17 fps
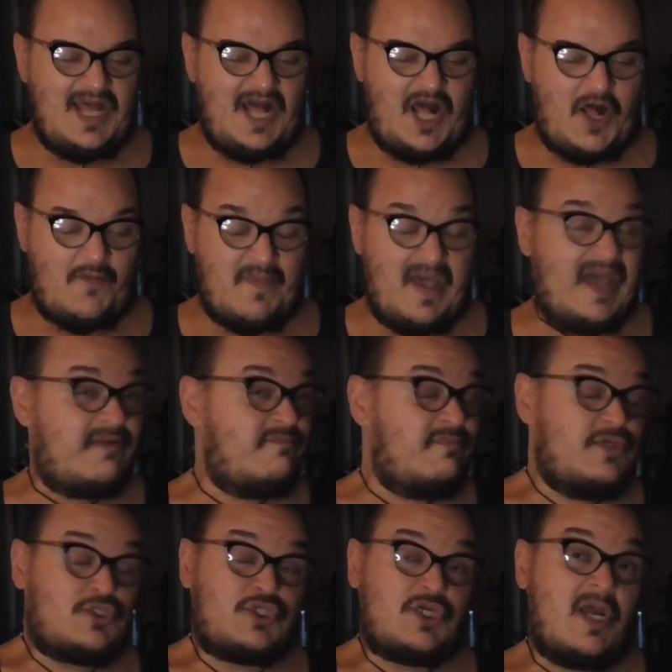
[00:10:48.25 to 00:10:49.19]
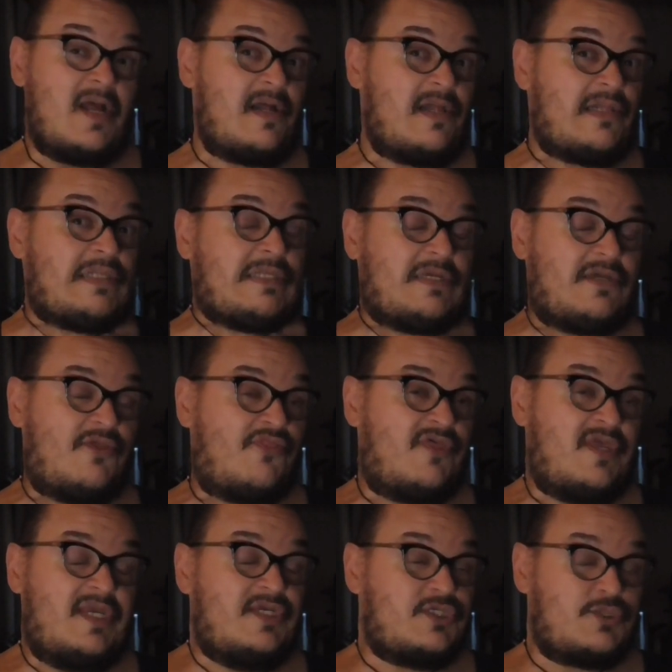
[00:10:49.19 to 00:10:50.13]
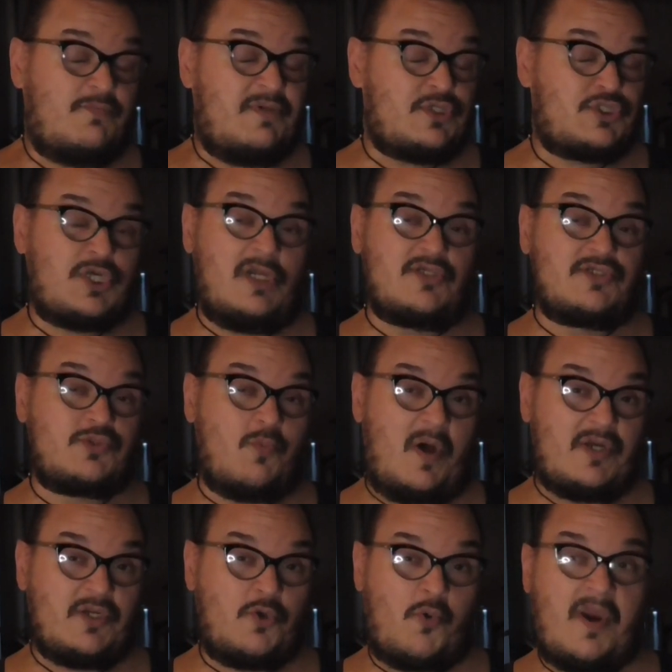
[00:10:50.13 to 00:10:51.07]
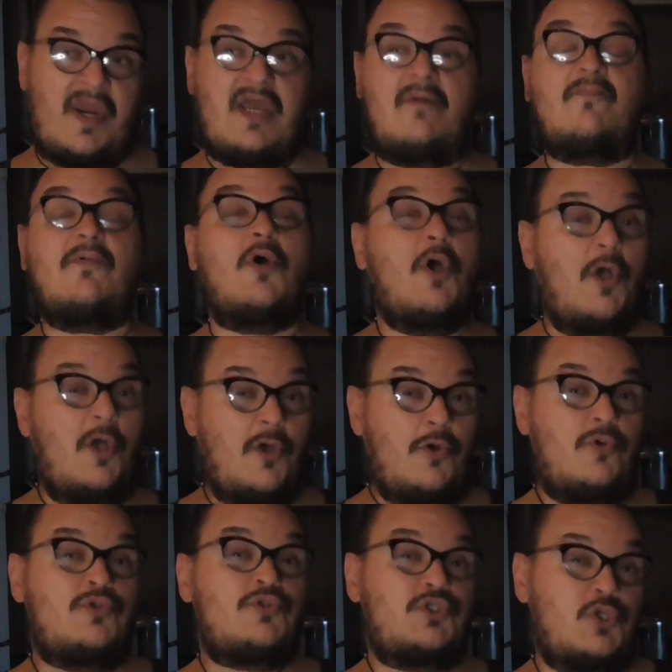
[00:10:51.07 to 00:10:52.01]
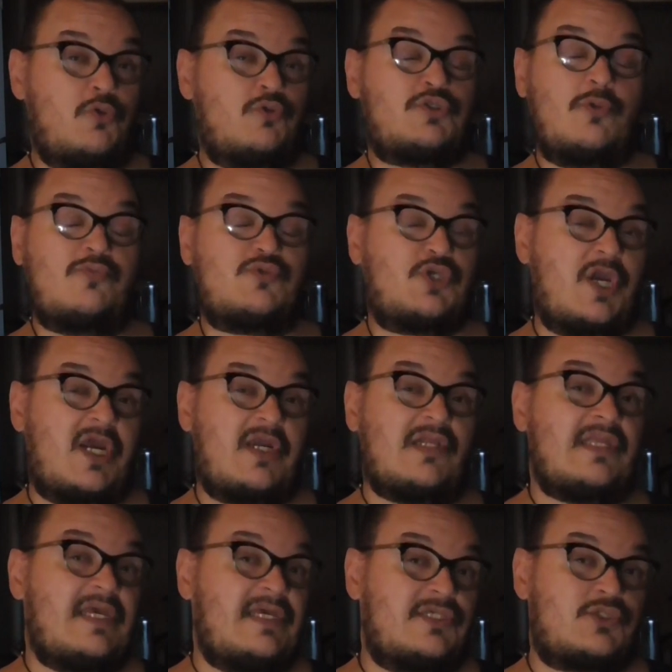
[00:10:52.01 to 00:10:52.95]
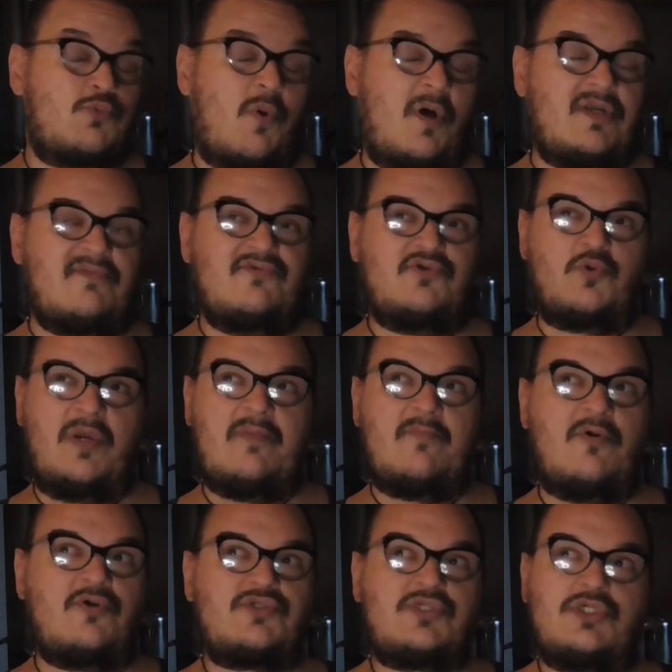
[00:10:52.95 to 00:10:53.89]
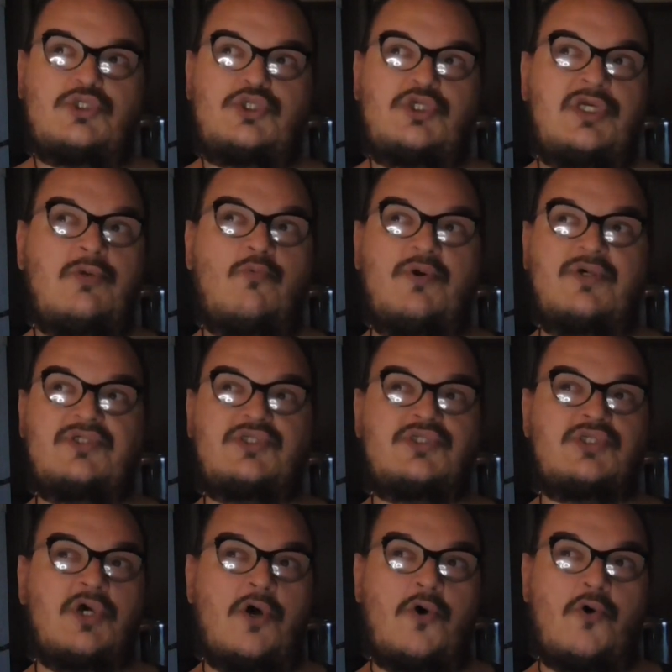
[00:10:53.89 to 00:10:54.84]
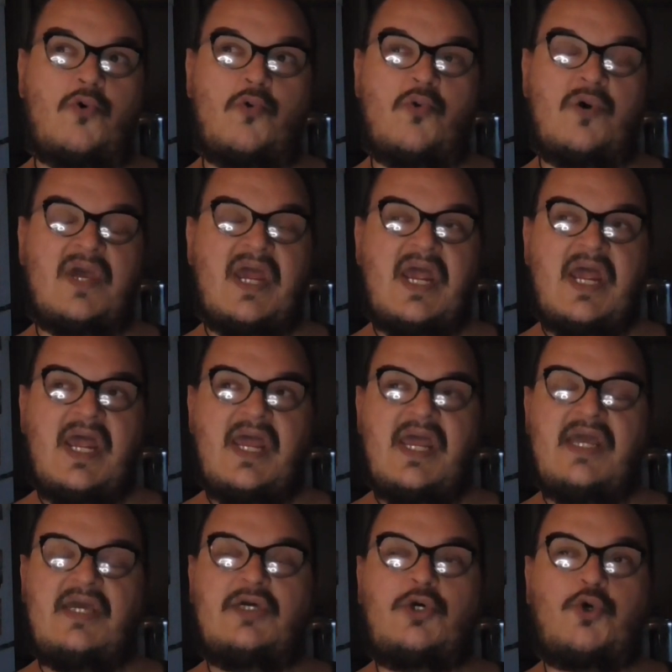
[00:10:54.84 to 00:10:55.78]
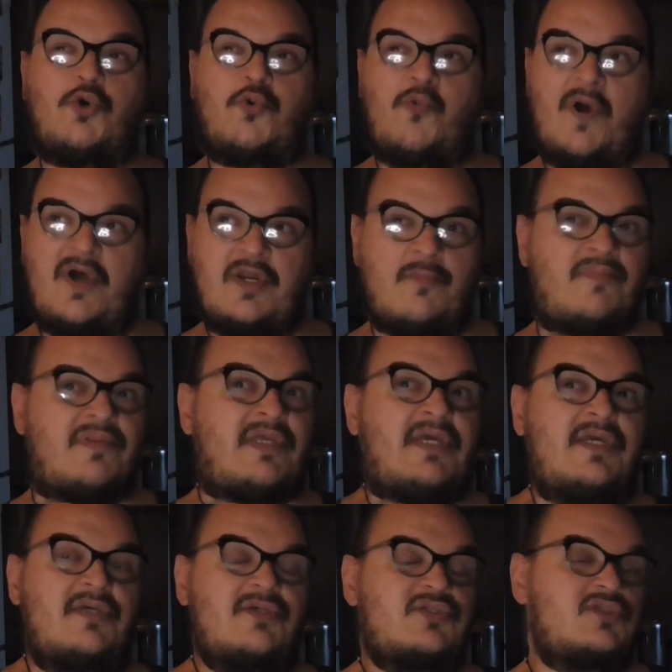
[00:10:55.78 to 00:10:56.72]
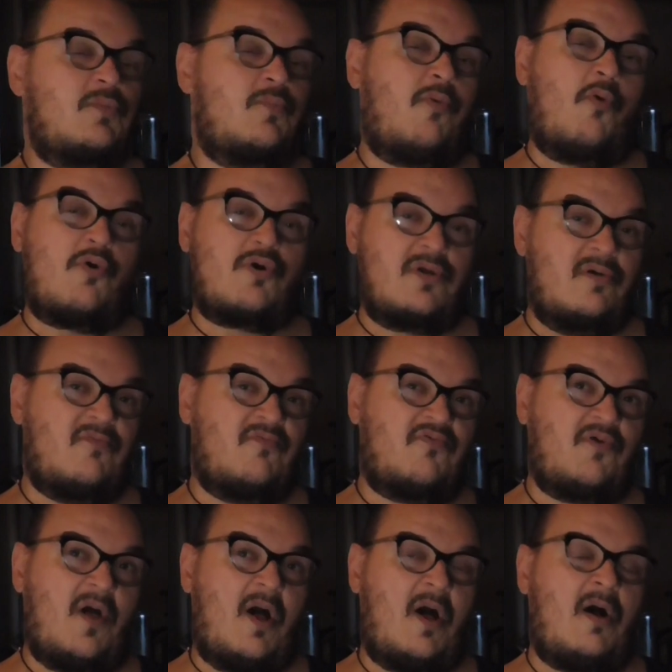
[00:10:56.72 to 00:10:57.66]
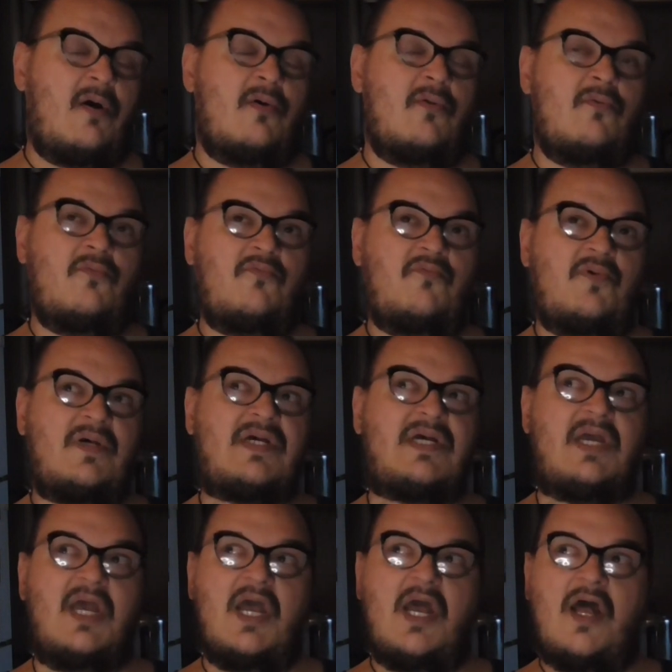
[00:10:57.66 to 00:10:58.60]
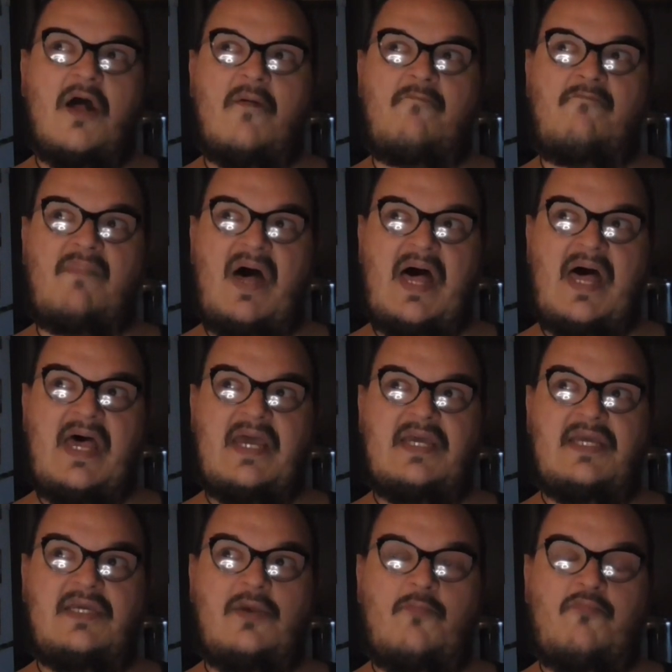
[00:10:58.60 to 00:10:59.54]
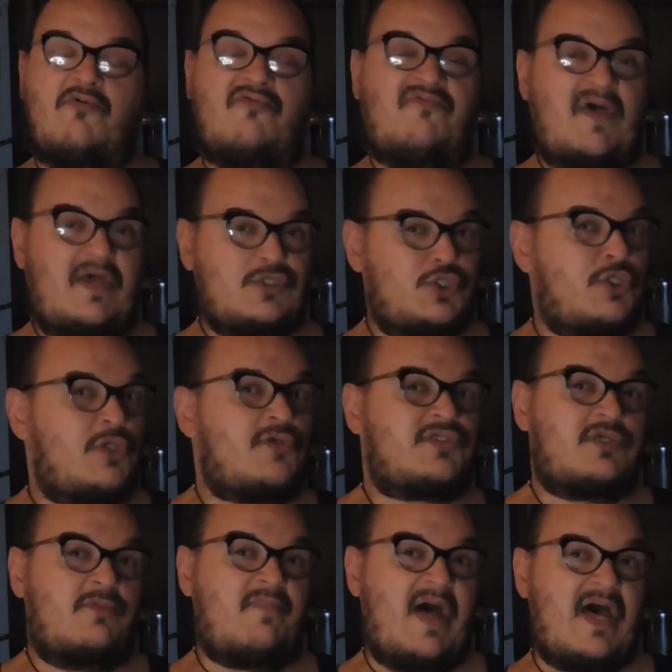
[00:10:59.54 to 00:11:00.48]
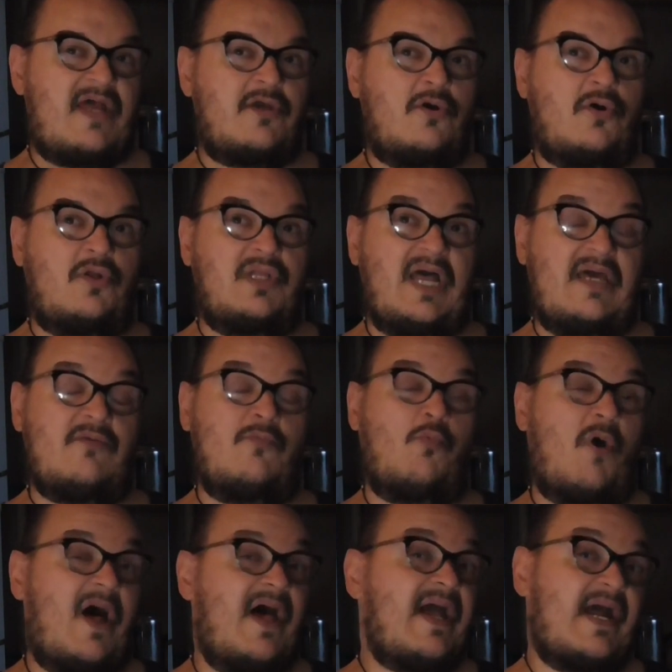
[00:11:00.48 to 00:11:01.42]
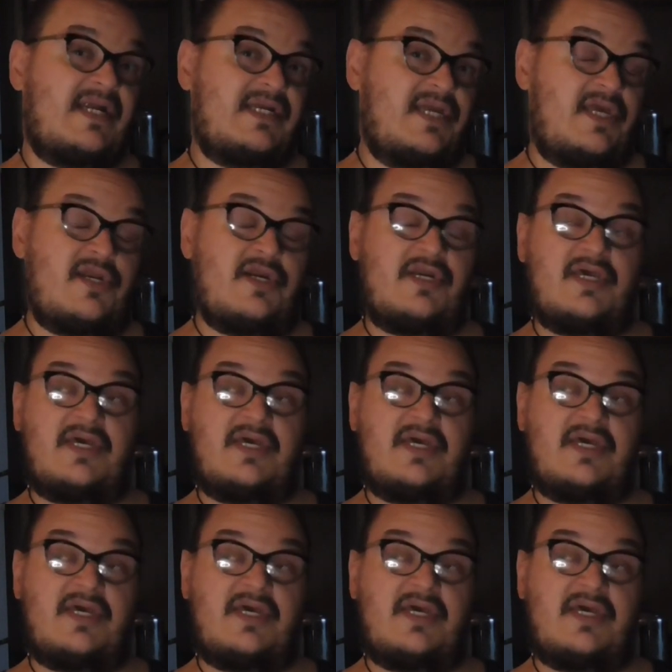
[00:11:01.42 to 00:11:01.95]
um, and Michelle, these Michelle Swan Graham, whose YouTube channel is Swan of Dreamers, she was so incredibly supportive of my professional sabbatical and why I needed